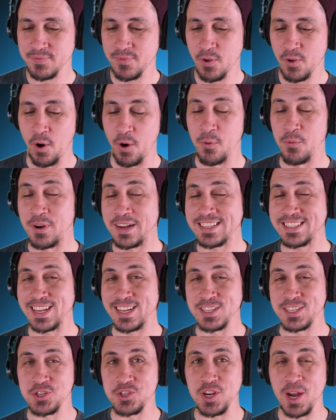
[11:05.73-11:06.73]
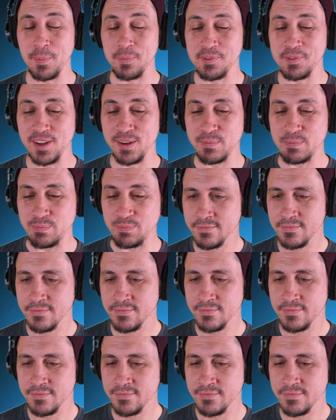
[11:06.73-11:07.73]
Or Rick's getting chopped up.
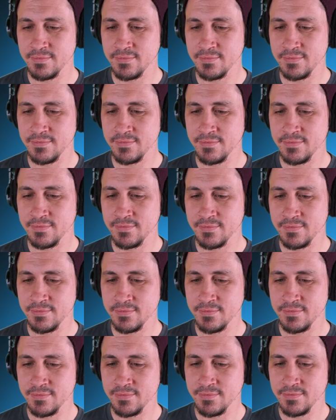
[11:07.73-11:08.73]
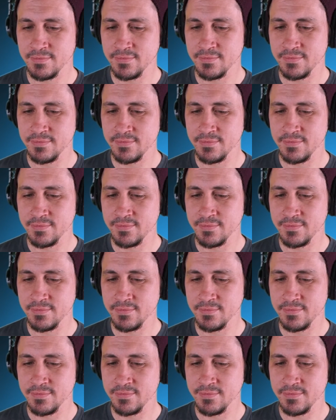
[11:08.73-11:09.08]
Call me if you really can't find Rick,